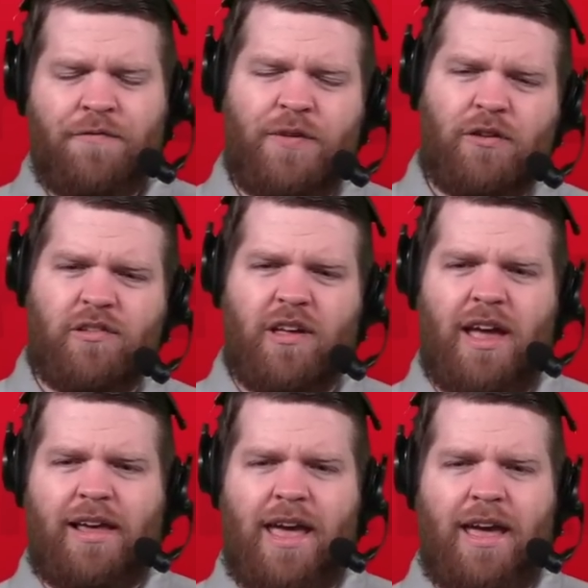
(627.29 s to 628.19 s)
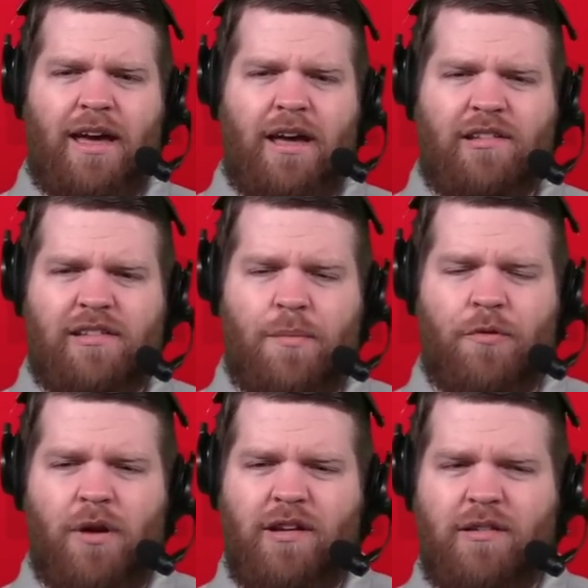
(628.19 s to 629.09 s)
Feels like a
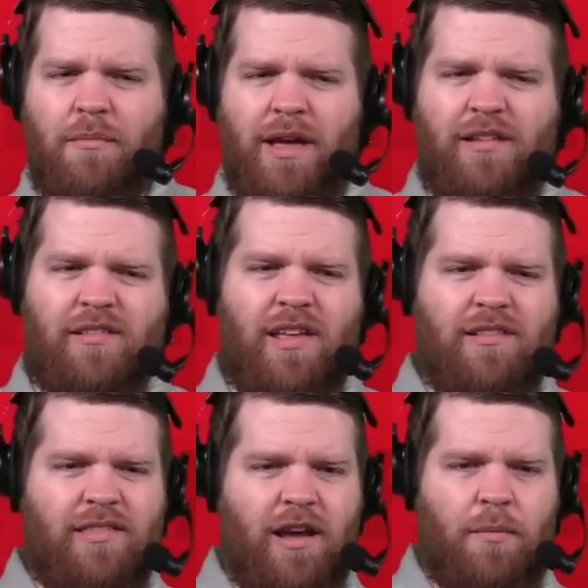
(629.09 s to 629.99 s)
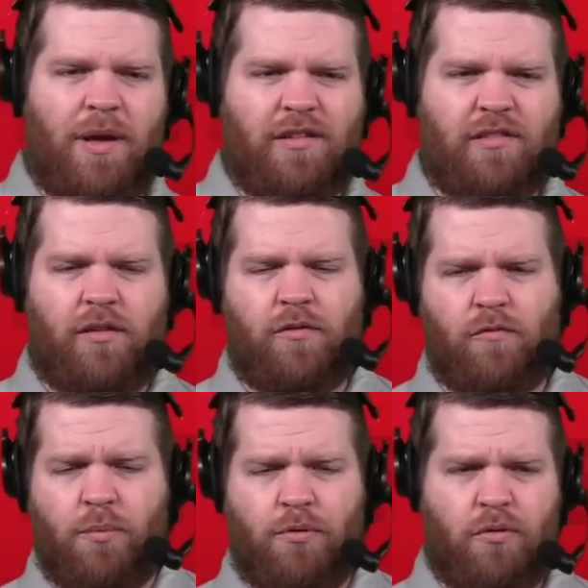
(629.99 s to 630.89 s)
separation makes sense there based on
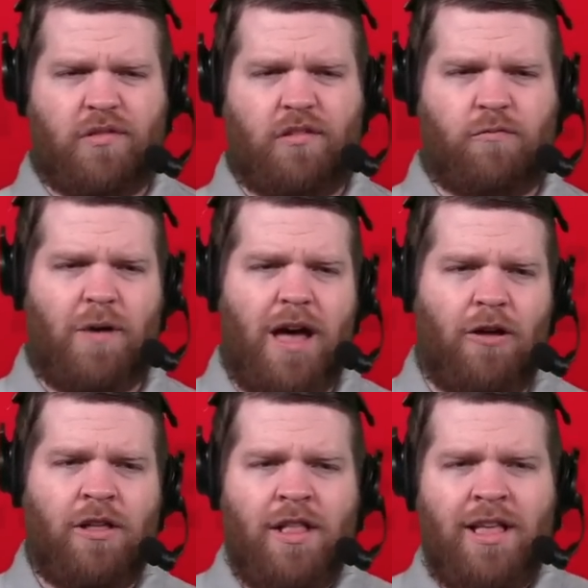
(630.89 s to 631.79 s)
reports as well.